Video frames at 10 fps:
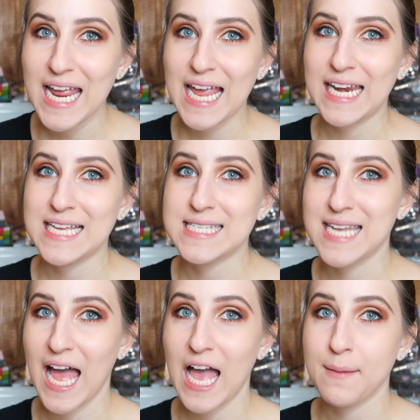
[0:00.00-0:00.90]
it
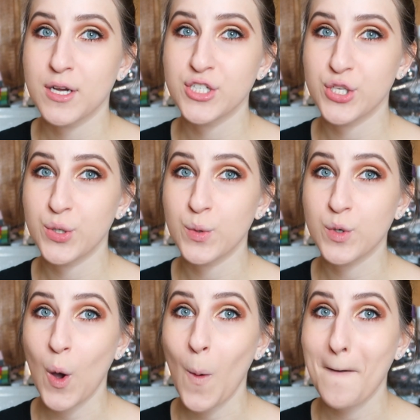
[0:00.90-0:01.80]
is time to
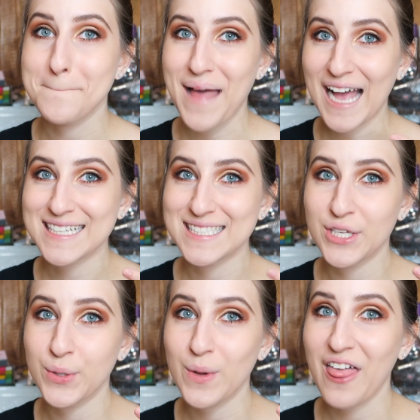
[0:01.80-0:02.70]
go back
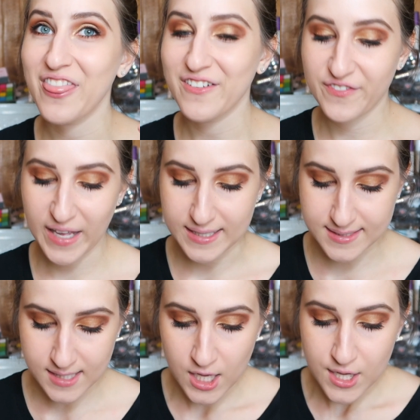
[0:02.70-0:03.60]
to the face.